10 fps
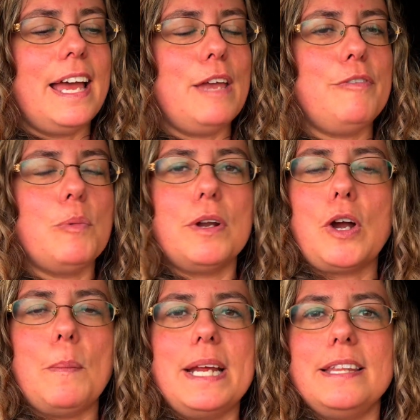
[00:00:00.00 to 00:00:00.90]
If you want to
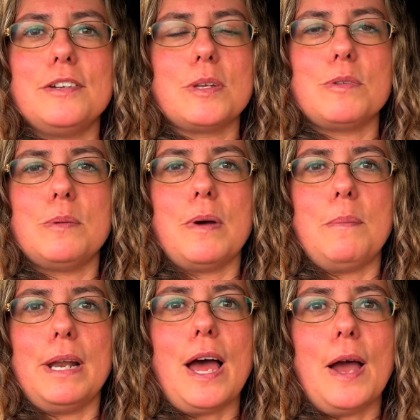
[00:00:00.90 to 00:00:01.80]
comment in the description
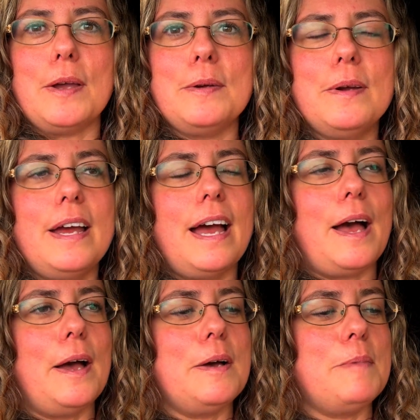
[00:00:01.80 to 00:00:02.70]
bar below,
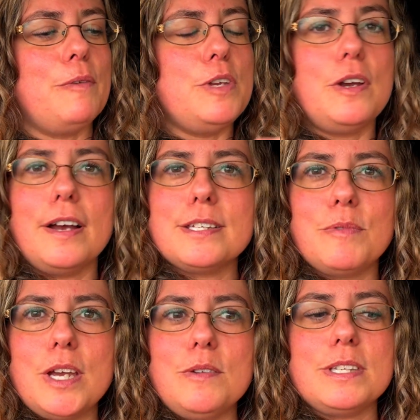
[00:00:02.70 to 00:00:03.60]
if you guys
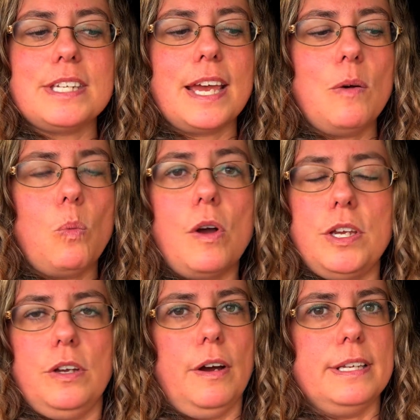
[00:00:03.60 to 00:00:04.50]
have used it, what
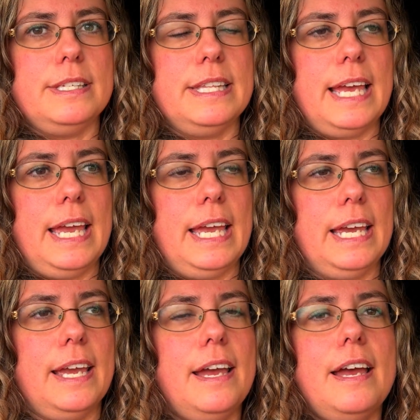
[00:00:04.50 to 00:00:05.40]
you guys
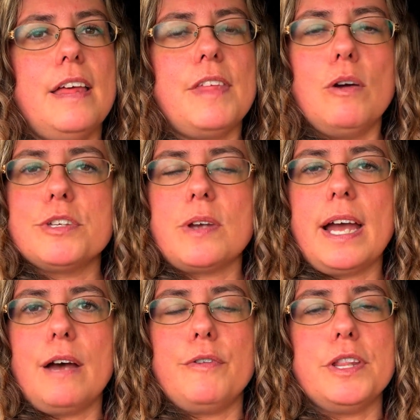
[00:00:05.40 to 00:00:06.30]
think. They also
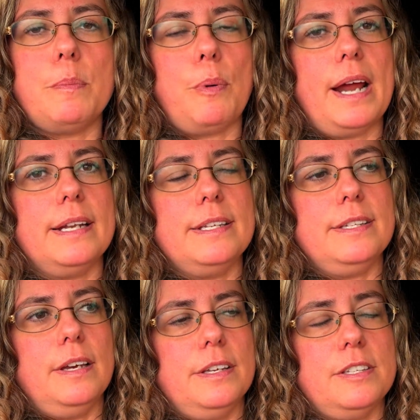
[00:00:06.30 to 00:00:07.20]
have other brands
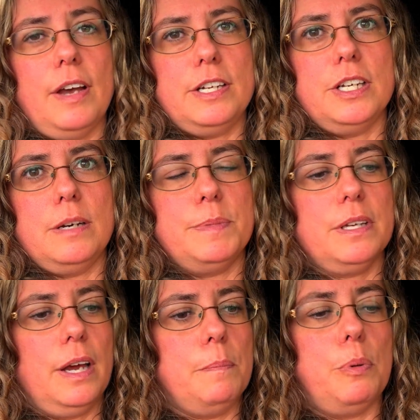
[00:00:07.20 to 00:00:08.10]
that are signed up,
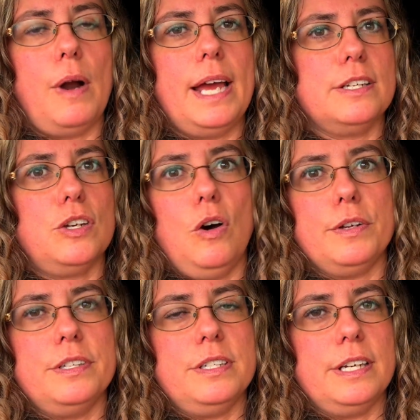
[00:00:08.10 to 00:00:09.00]
so like PRET,
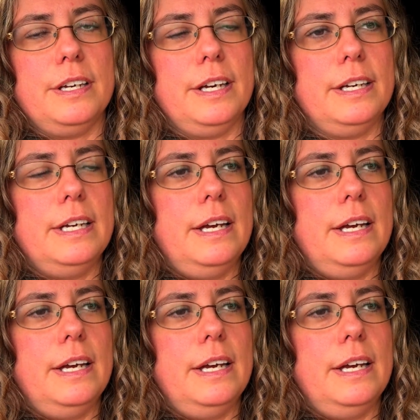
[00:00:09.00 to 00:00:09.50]
Costa.